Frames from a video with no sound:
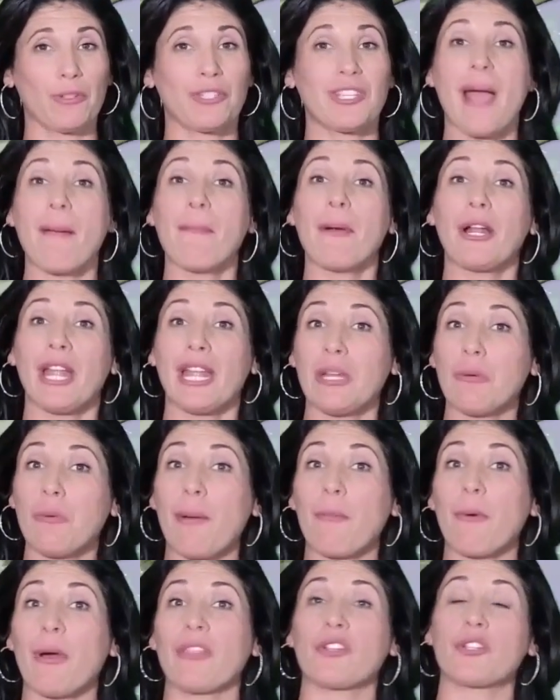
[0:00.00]
We'll time out any
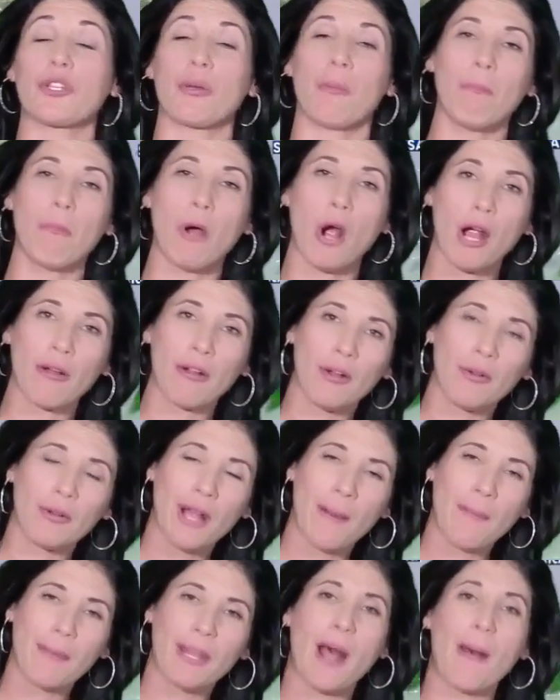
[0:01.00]
wet weather tomorrow
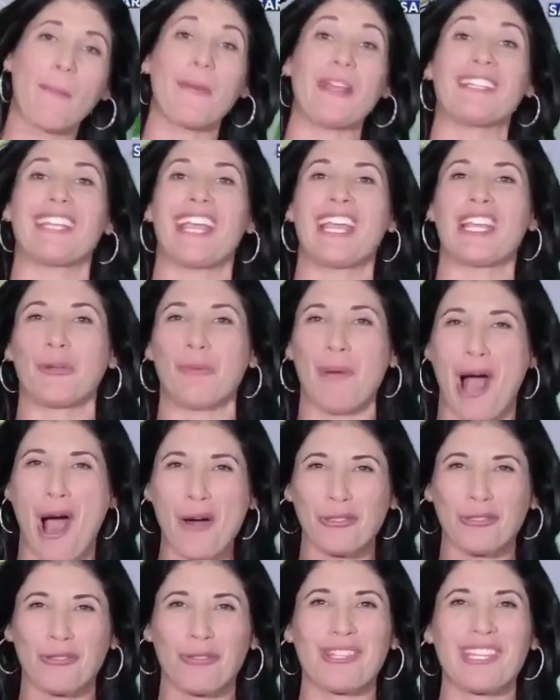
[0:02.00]
coming up and take you
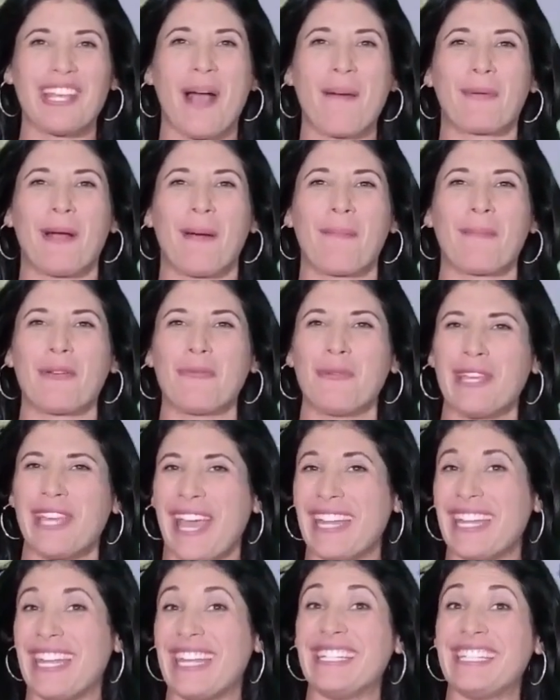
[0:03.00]
out through the upcoming
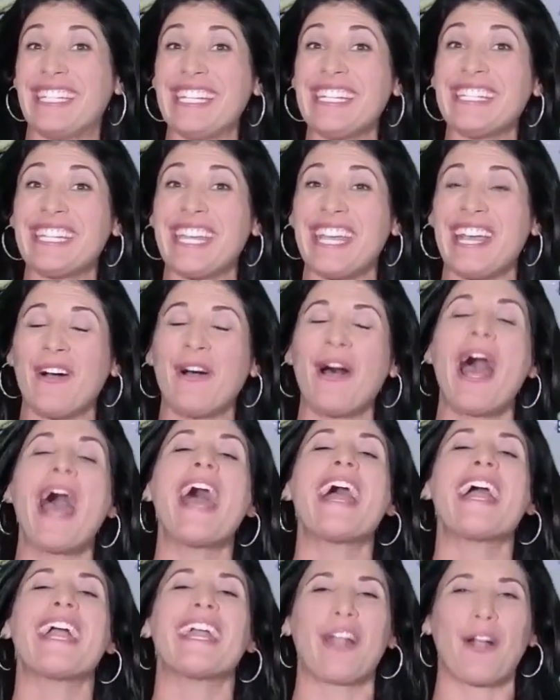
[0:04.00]
weekend in detail
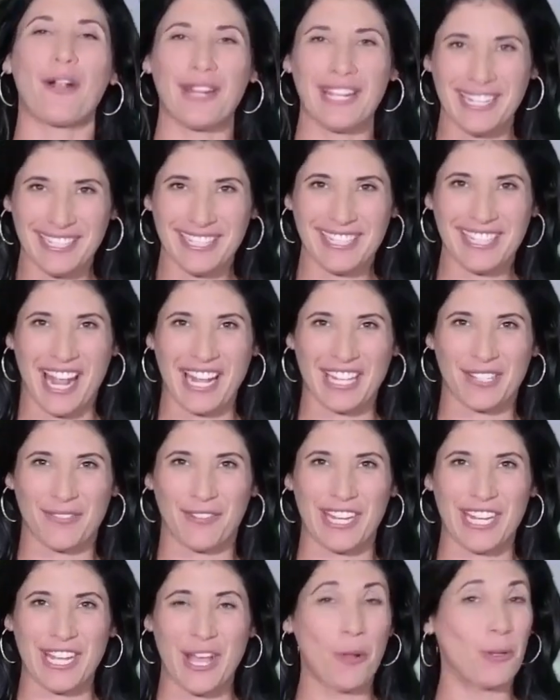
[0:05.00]
in our Insights
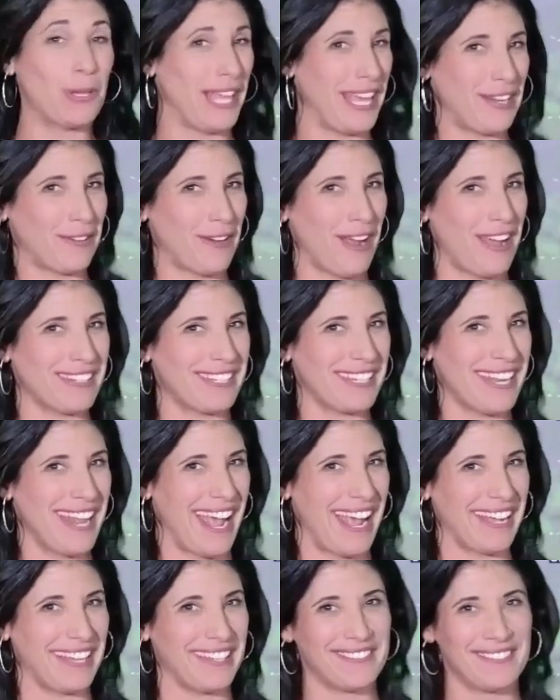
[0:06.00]
video later on
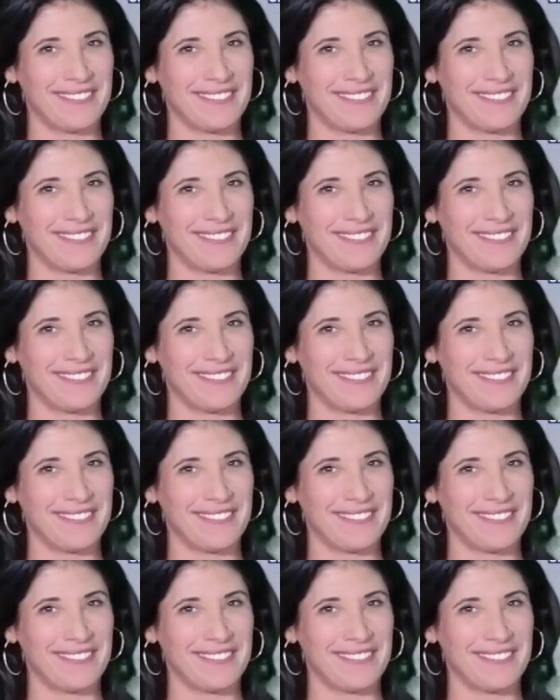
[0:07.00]
today.